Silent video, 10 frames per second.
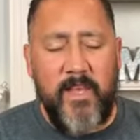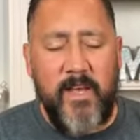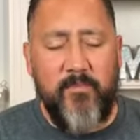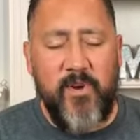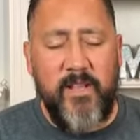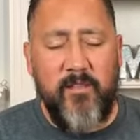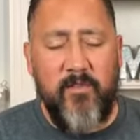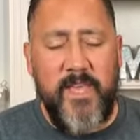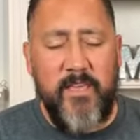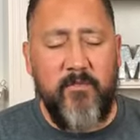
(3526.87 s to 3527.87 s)
I pray,
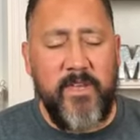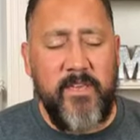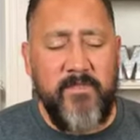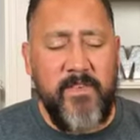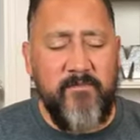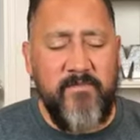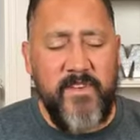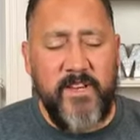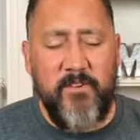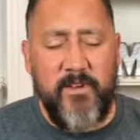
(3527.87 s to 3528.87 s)
Lord, that you would give them
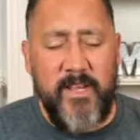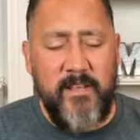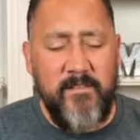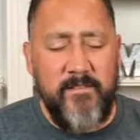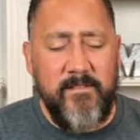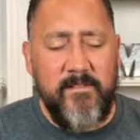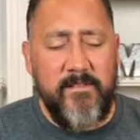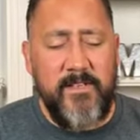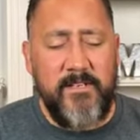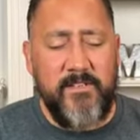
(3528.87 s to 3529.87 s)
victory
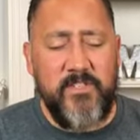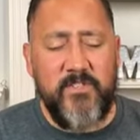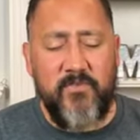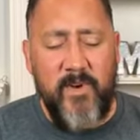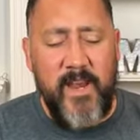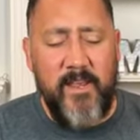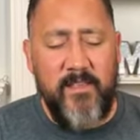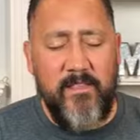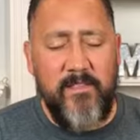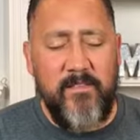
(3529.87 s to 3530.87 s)
and
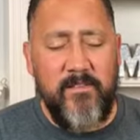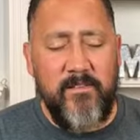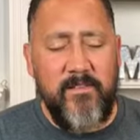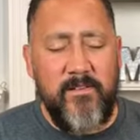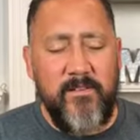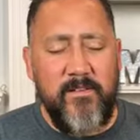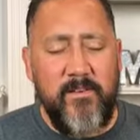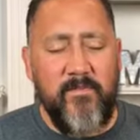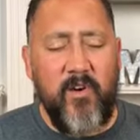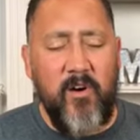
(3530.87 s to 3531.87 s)
strength
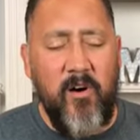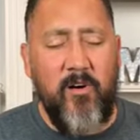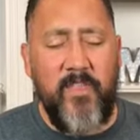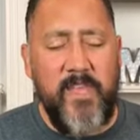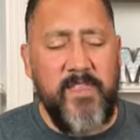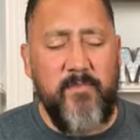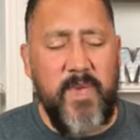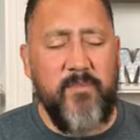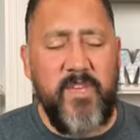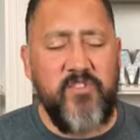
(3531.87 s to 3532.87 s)
over all that they
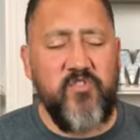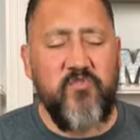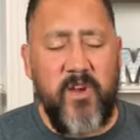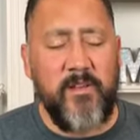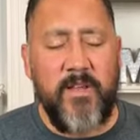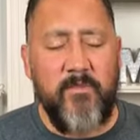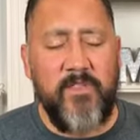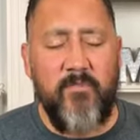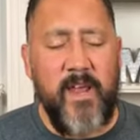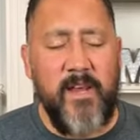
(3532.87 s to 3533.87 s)
may be struggling
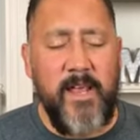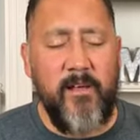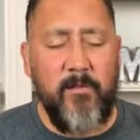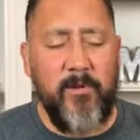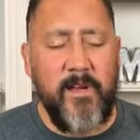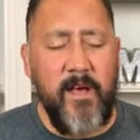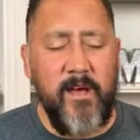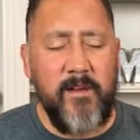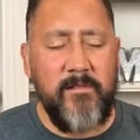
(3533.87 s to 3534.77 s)
with right now, Lord God.